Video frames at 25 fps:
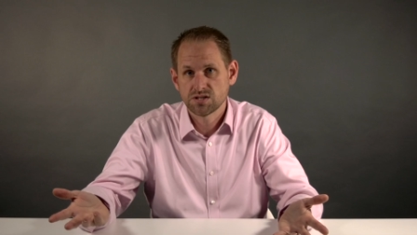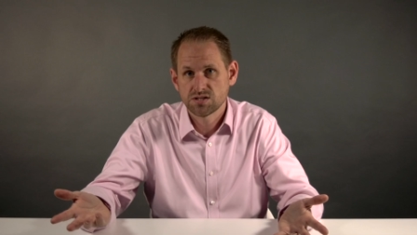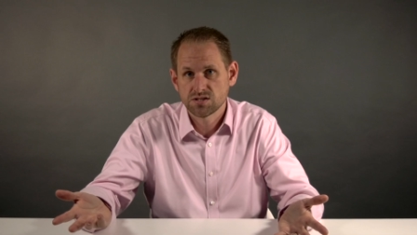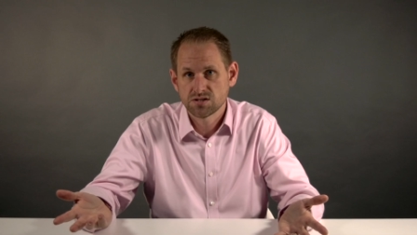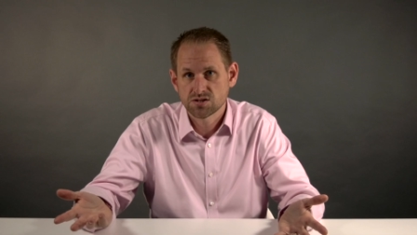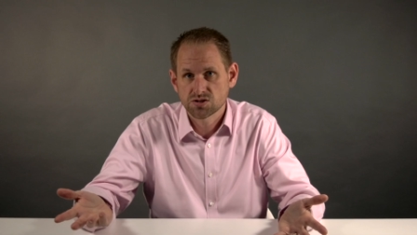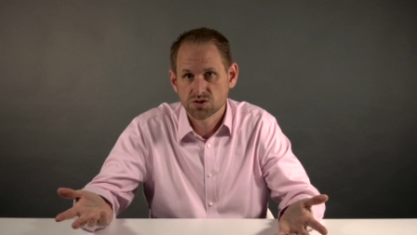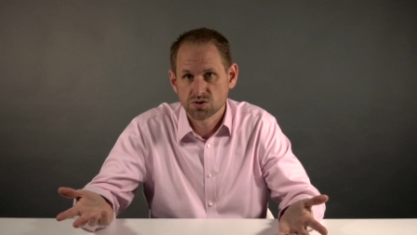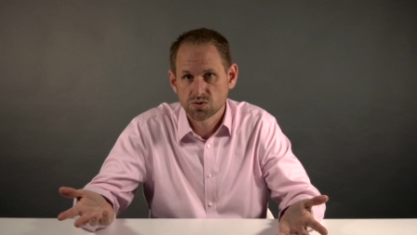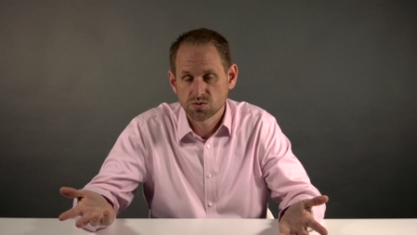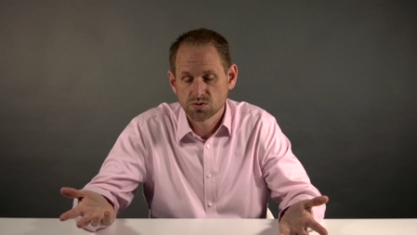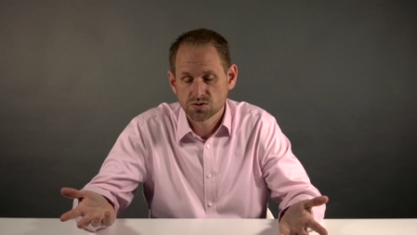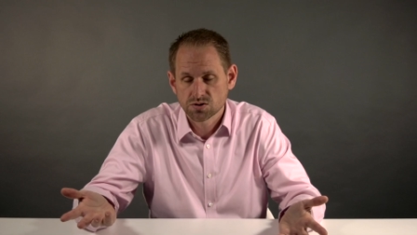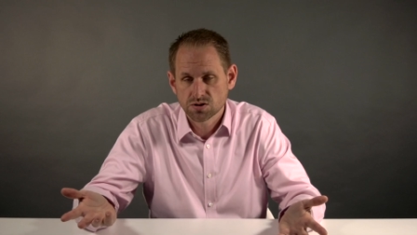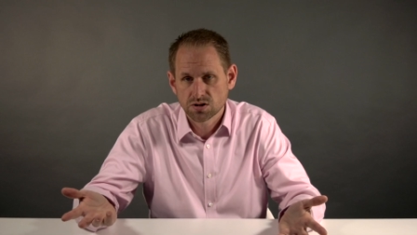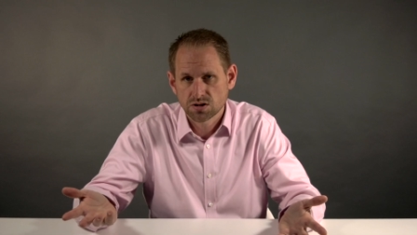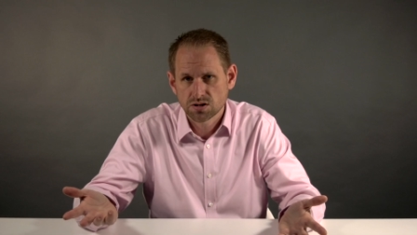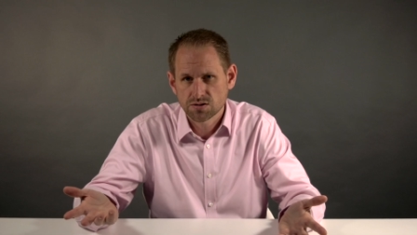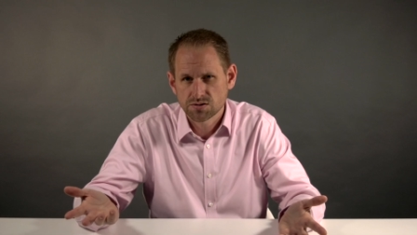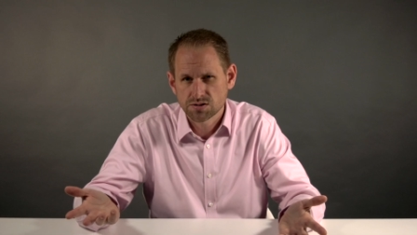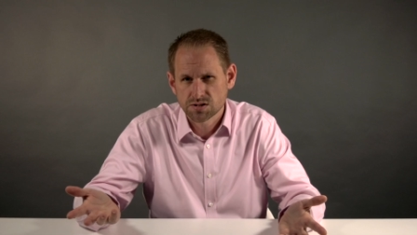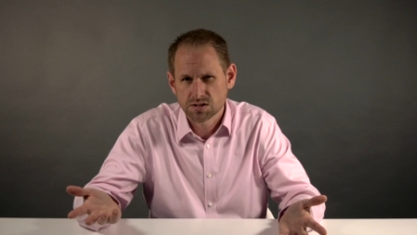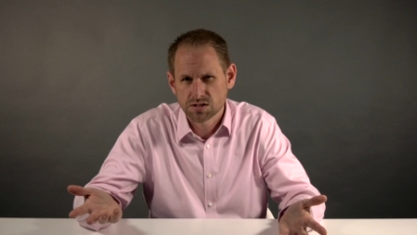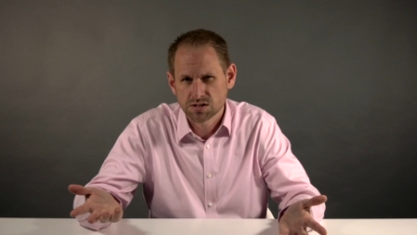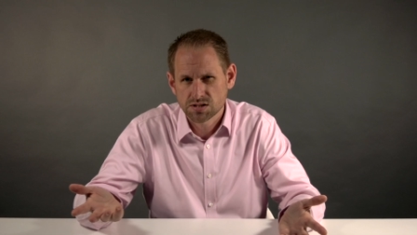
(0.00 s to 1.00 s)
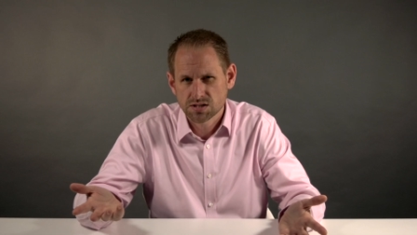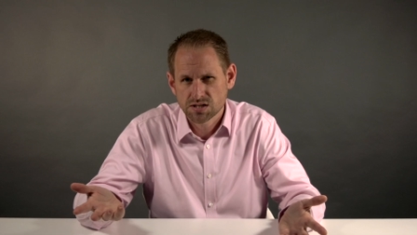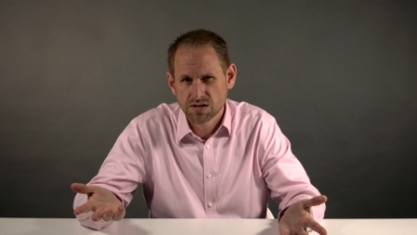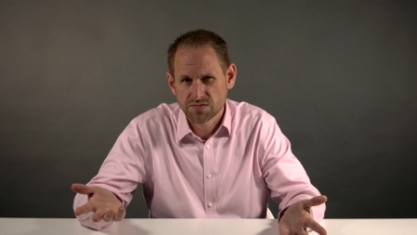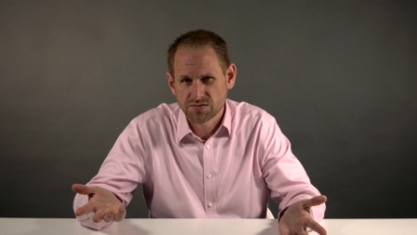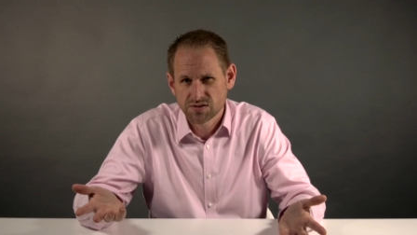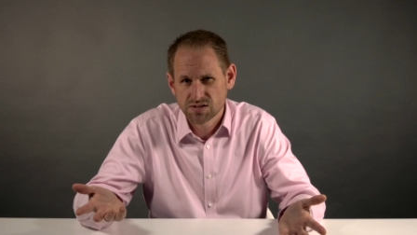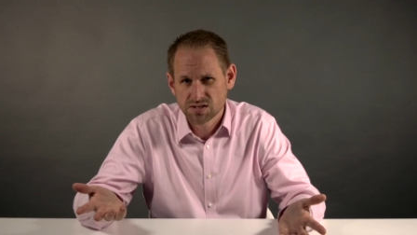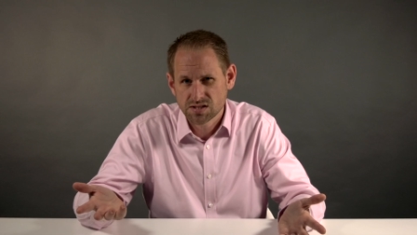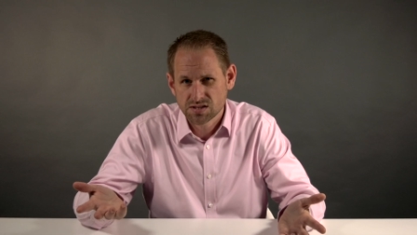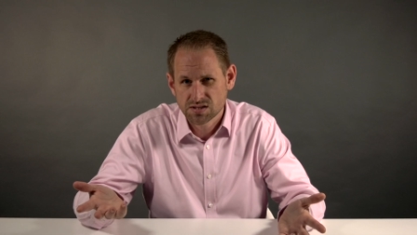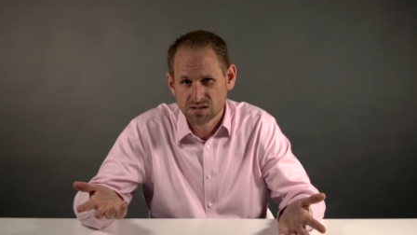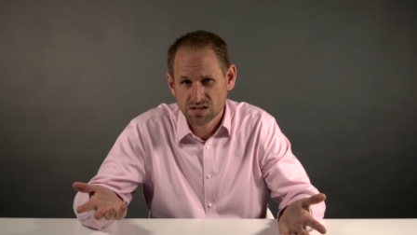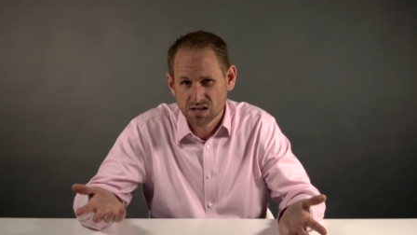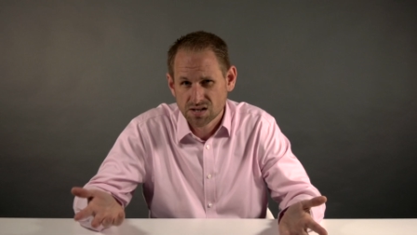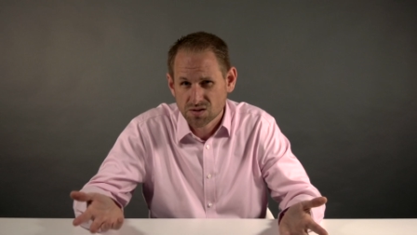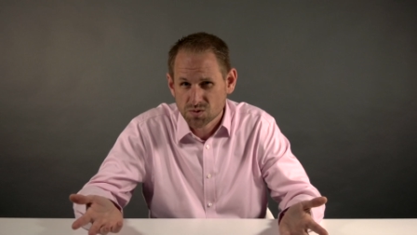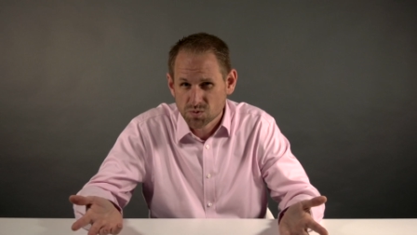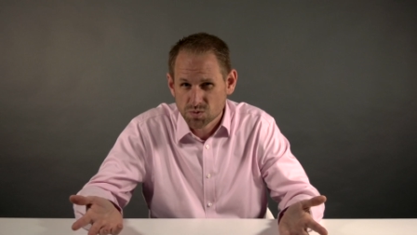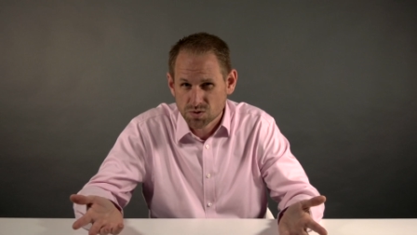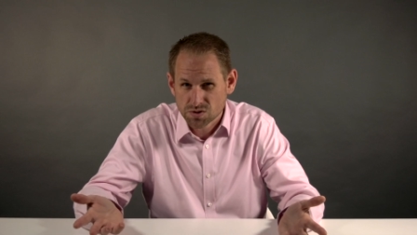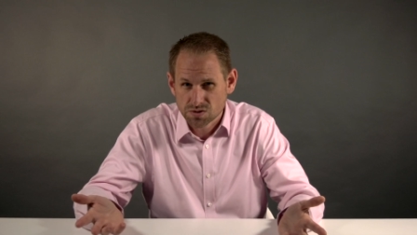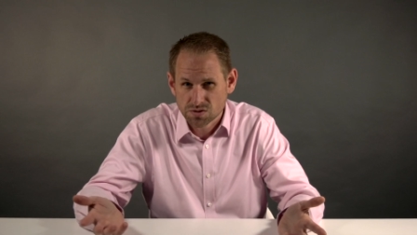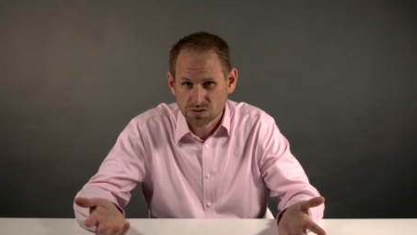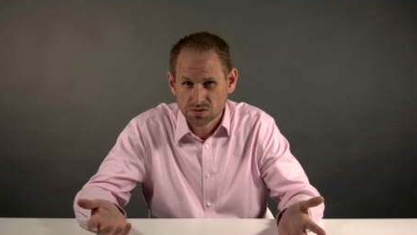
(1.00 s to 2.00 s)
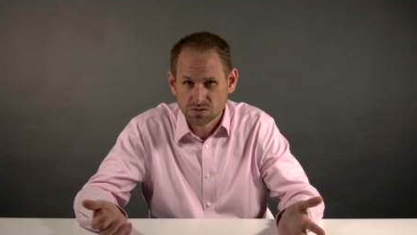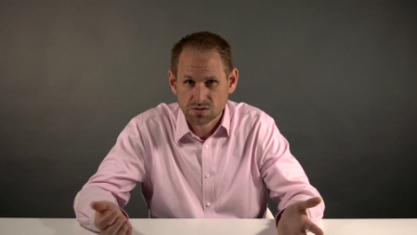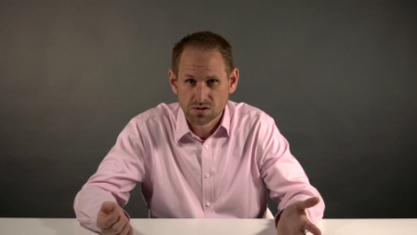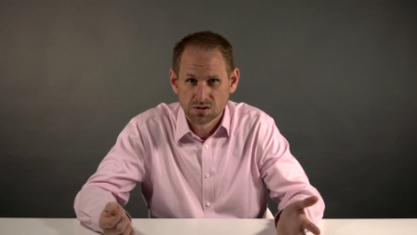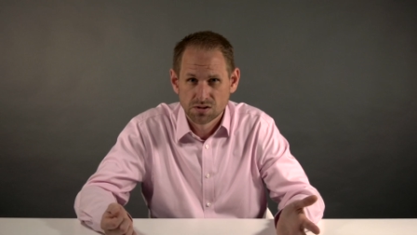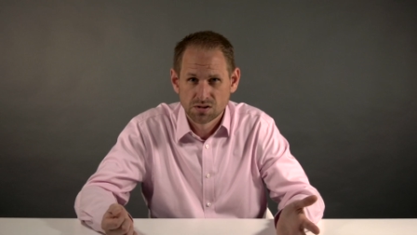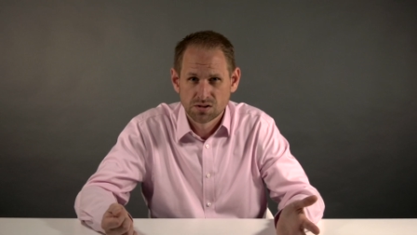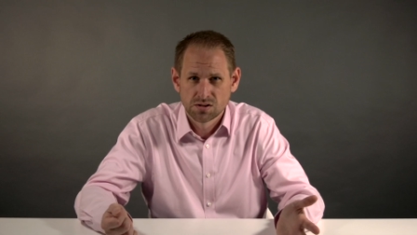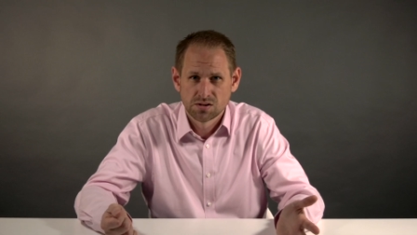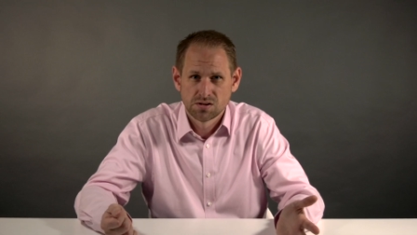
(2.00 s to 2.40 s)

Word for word: of hitting scores closer to seventy thousand.